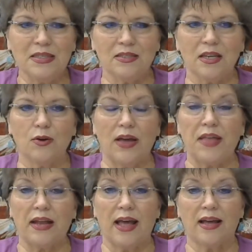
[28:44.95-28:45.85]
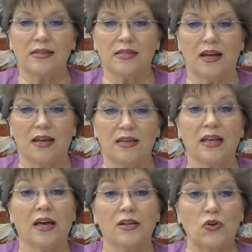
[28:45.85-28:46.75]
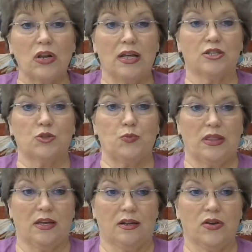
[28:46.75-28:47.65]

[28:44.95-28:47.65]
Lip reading: So, and that has a catered lunch with it.